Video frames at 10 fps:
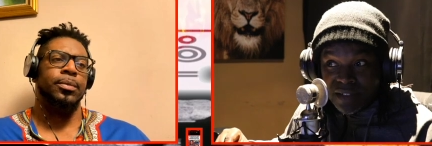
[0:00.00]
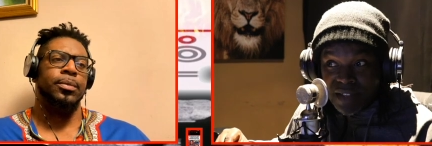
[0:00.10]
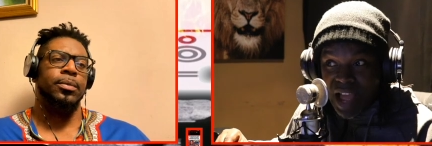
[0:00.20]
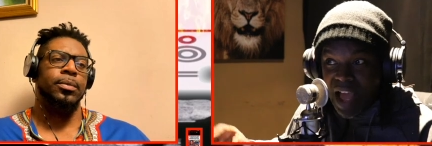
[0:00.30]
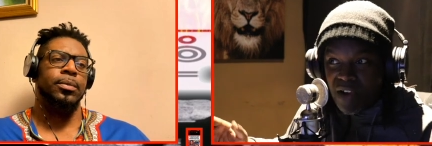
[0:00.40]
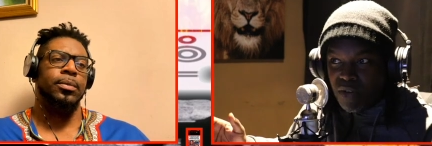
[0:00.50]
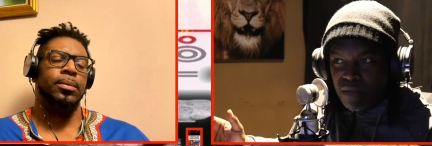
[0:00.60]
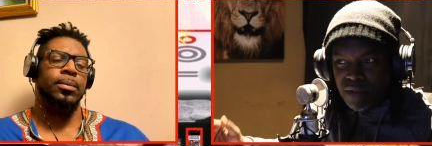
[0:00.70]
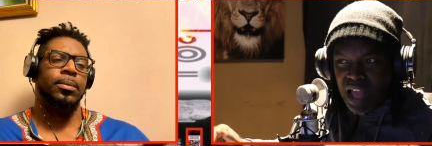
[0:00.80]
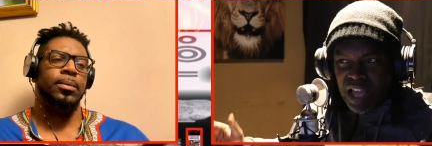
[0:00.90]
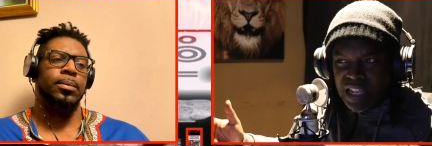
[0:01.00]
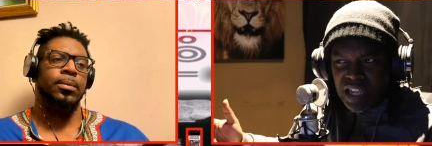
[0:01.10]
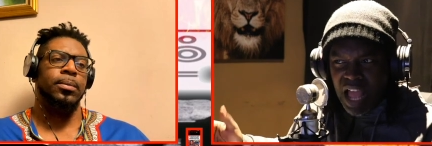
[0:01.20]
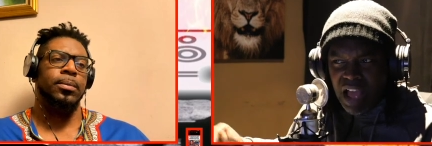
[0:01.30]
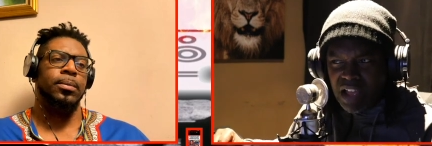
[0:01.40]
Speaker 1: How? How can?
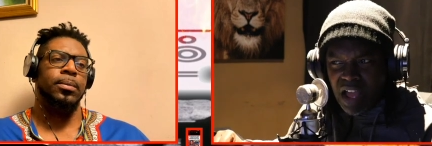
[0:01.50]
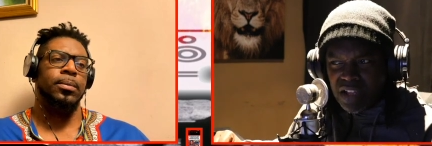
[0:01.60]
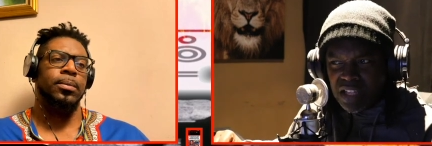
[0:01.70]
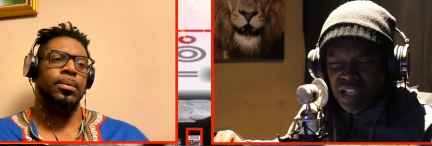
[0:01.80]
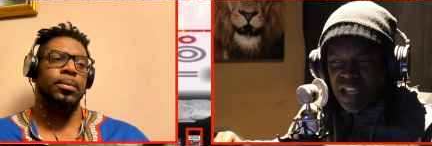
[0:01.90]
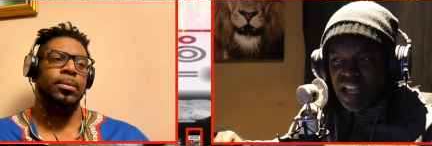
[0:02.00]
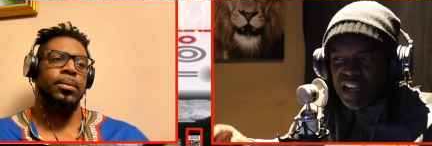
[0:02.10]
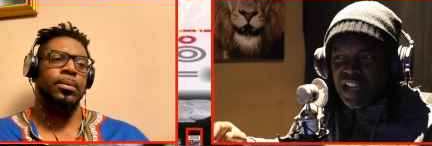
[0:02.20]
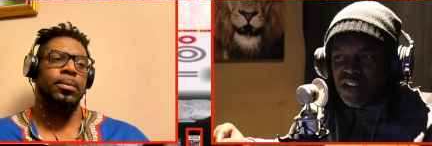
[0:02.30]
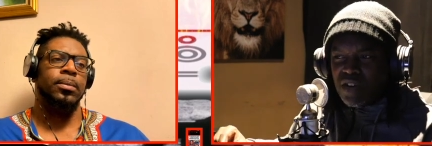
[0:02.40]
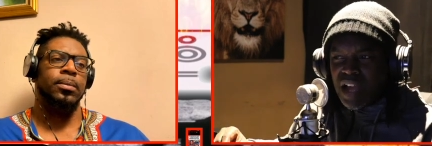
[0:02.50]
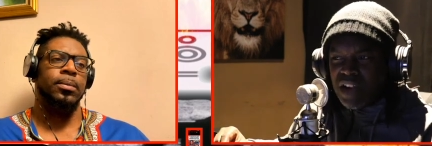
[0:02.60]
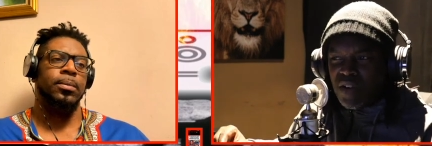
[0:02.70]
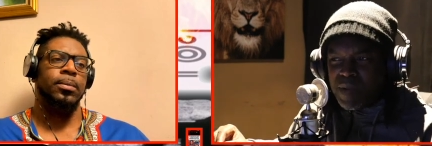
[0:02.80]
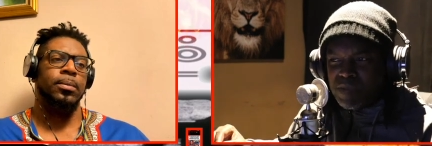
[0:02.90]
How? How can? And I know, I
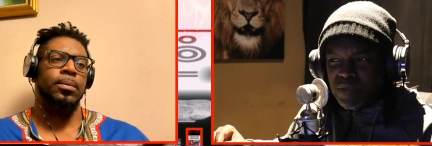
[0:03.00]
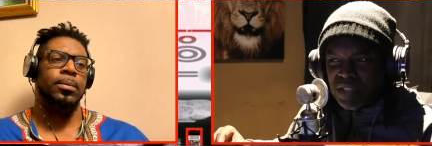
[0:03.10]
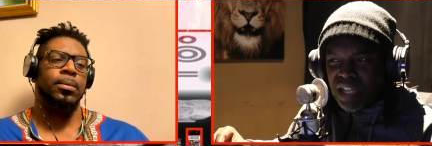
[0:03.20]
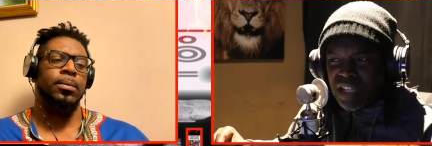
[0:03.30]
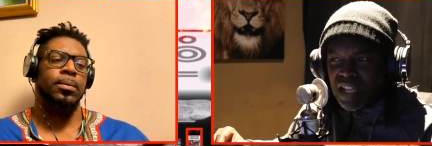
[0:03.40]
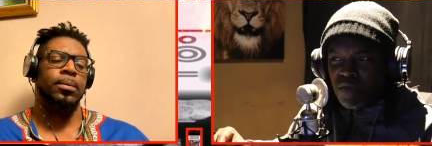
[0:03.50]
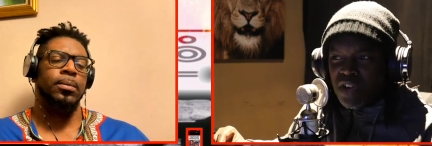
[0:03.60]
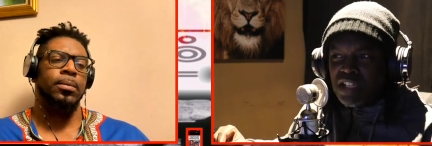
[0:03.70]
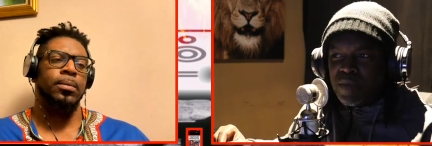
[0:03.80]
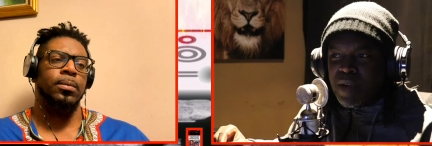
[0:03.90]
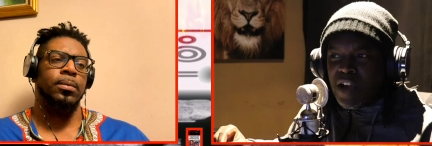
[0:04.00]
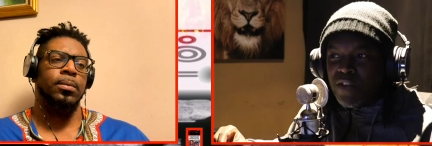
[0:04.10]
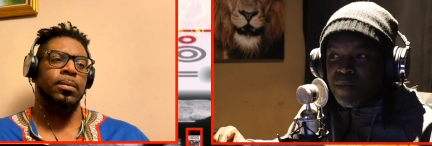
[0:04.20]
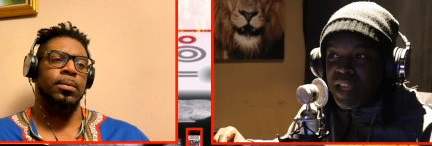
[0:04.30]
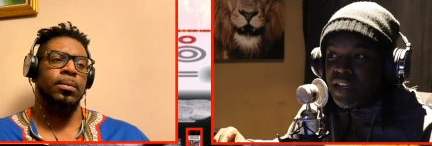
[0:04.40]
know people say, "Well, he's a
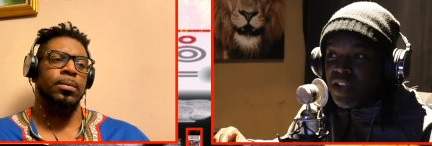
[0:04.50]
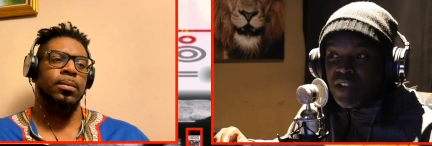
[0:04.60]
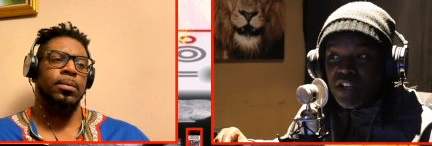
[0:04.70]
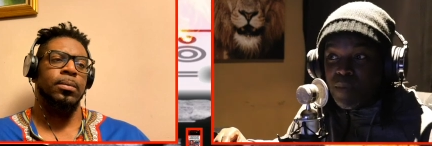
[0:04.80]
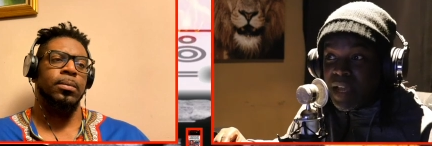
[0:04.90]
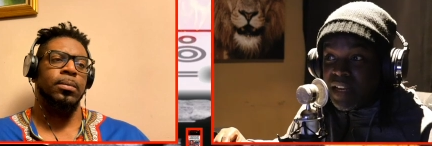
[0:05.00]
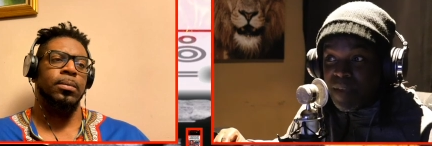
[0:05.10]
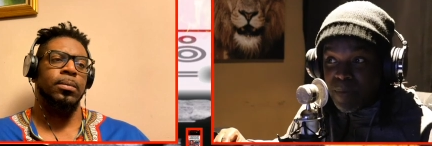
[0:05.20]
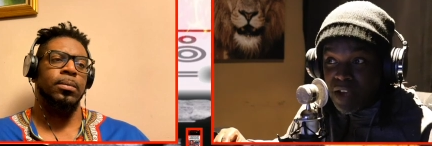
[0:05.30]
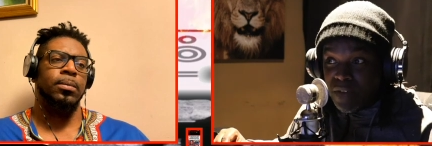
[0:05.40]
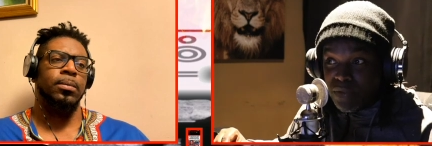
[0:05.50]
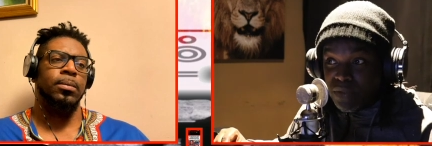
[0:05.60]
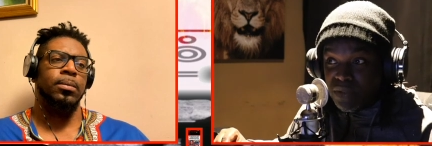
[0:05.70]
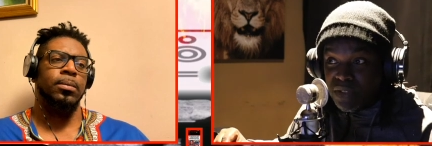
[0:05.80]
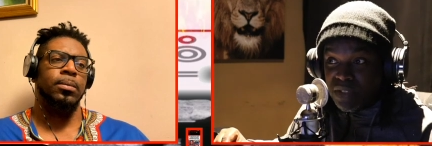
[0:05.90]
powerful man." No, ain't nobody that powerful.
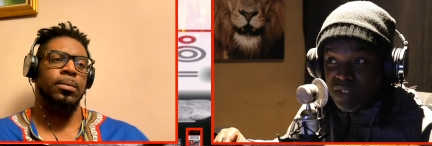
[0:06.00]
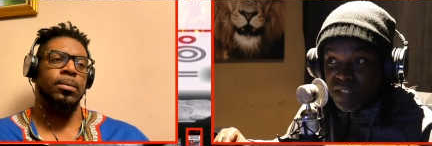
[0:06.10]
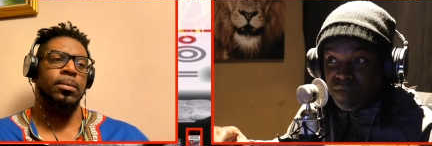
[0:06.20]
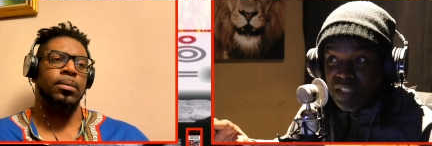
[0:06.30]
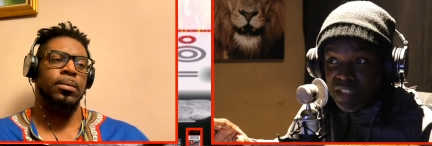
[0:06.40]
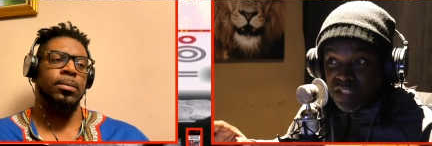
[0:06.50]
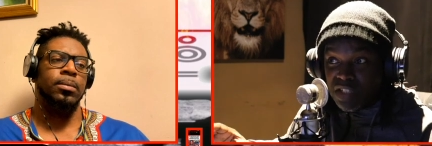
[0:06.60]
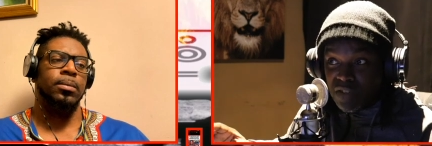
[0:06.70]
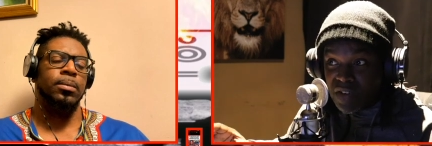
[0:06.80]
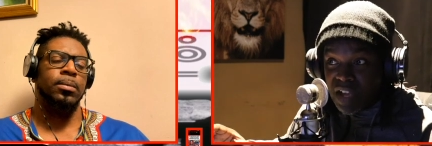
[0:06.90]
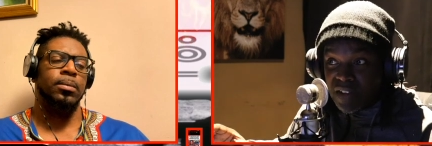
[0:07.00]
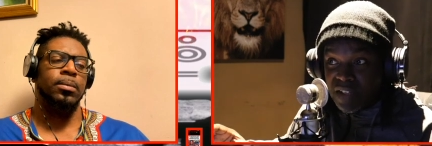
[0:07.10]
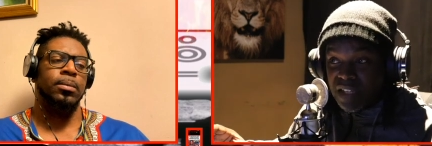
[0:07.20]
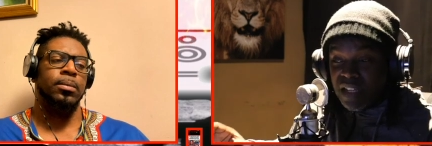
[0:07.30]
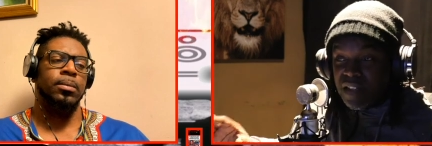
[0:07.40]
Let's get this correct.
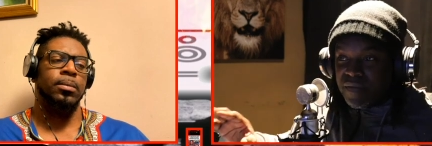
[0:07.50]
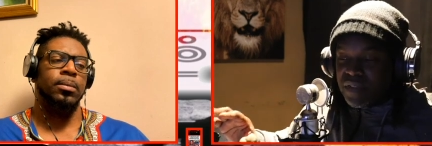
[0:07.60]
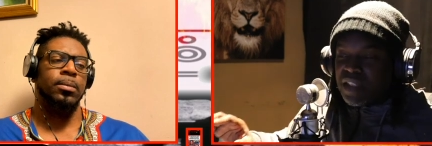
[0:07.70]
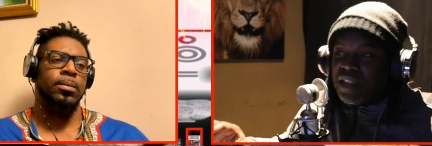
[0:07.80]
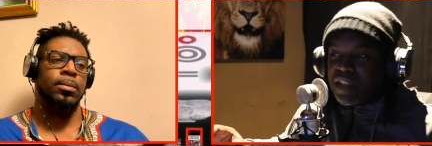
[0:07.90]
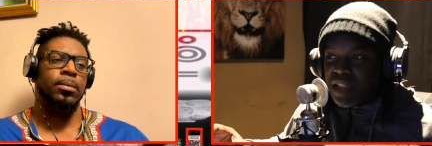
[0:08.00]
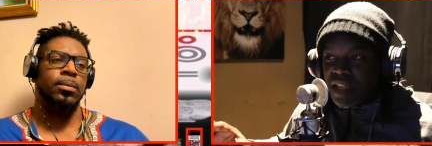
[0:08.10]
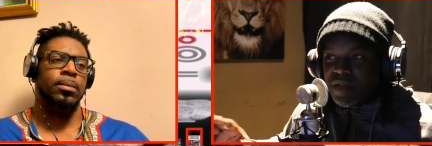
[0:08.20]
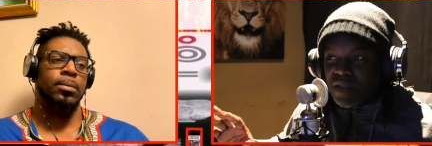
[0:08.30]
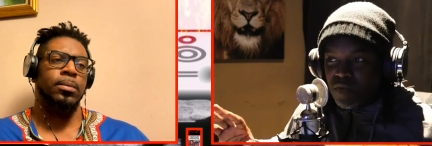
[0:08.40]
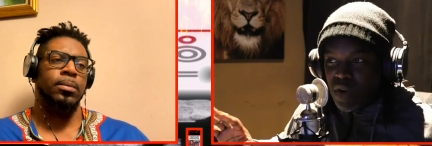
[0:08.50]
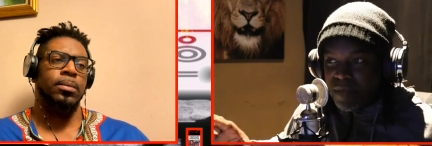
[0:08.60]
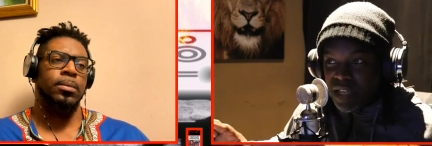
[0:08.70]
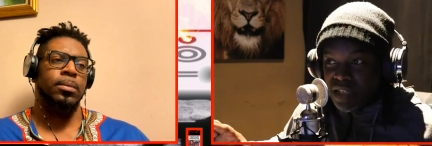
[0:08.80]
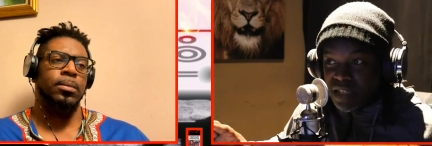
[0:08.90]

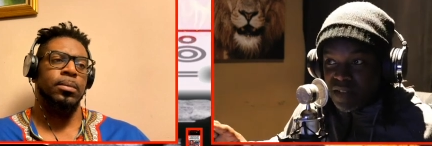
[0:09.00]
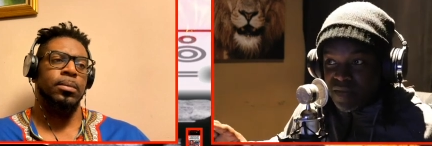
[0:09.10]
Women